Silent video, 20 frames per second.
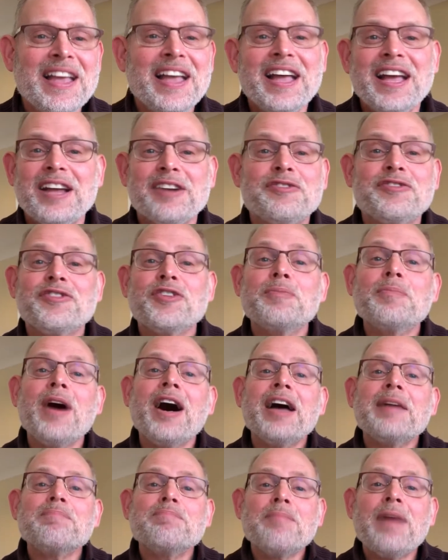And for
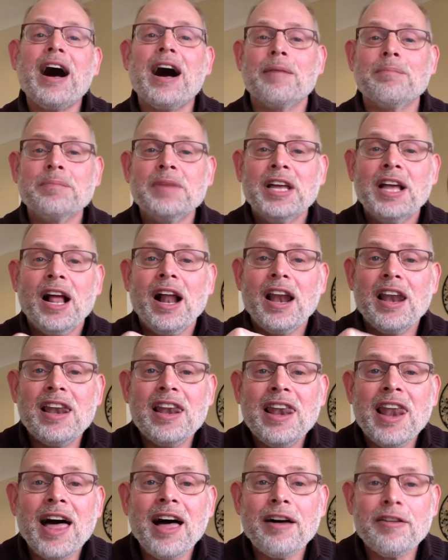my mum,
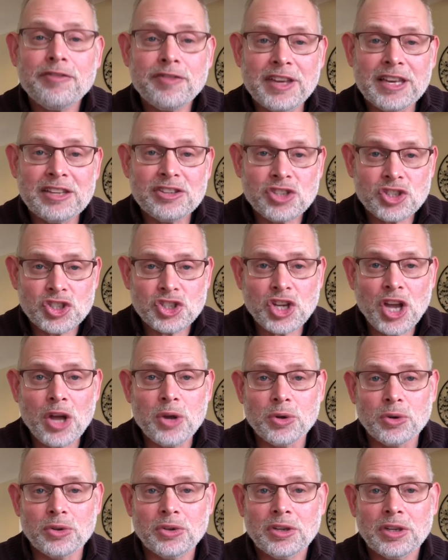love is
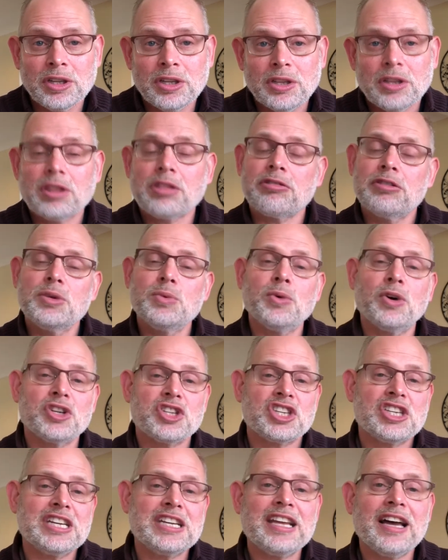shown through what
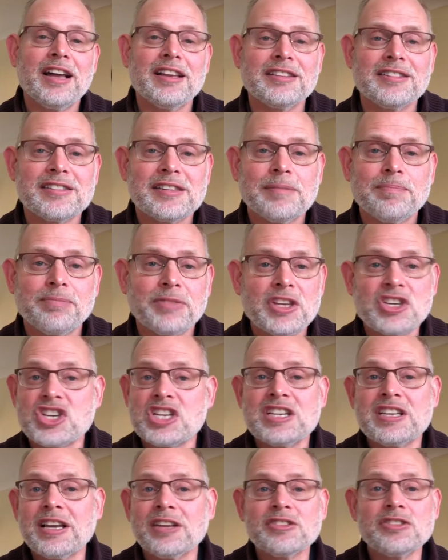she does.
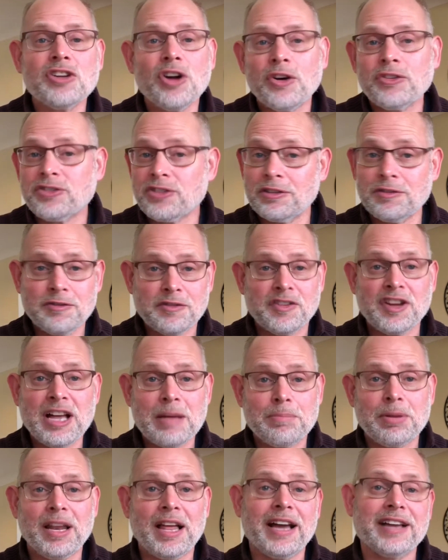She doesn't often
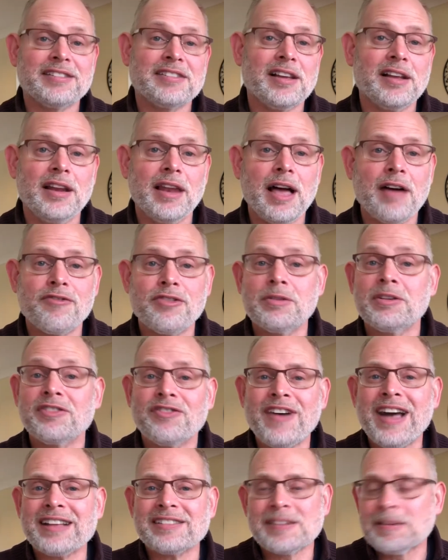verbalise her love. In
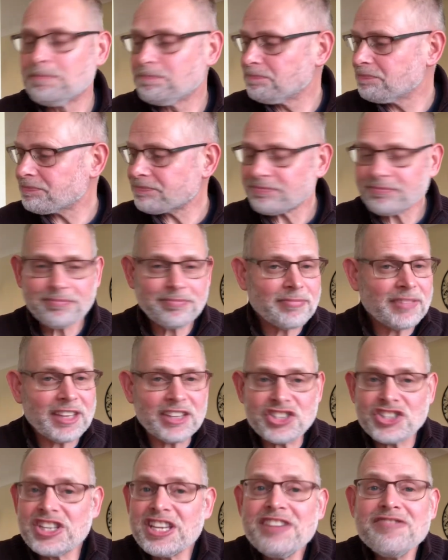fact,
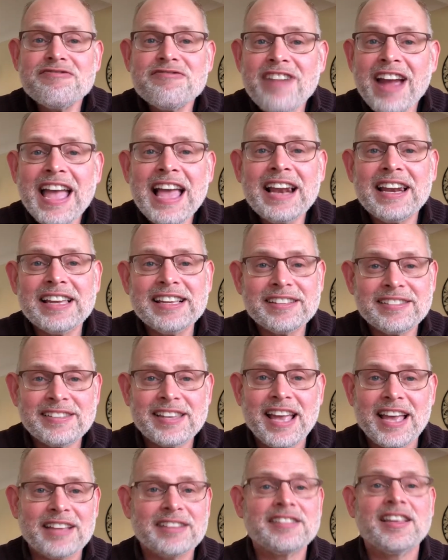she rarely
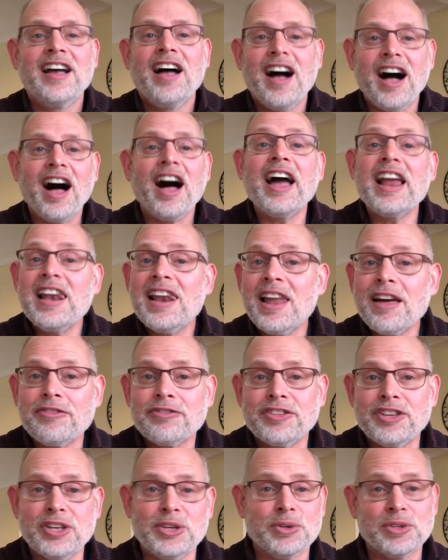says, "I
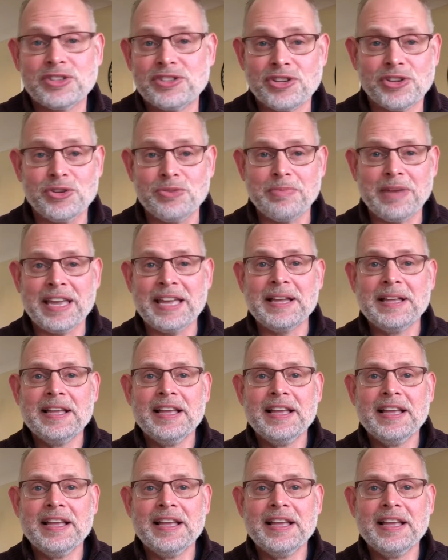love you" to me.